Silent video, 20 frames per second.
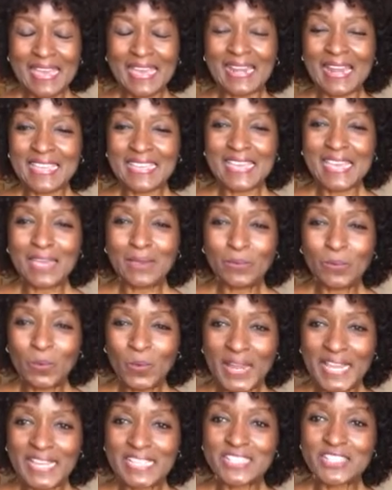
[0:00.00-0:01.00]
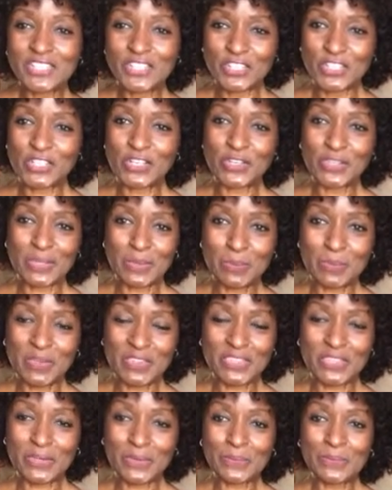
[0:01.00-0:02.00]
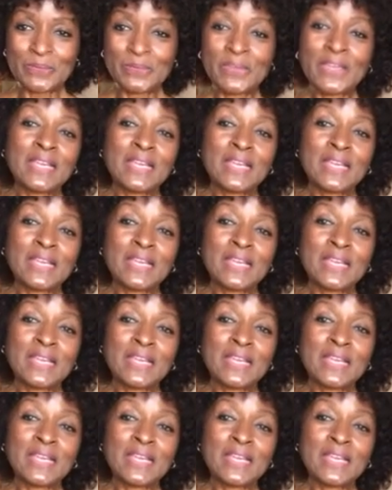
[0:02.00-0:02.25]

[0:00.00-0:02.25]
and I can't wait to share them with you.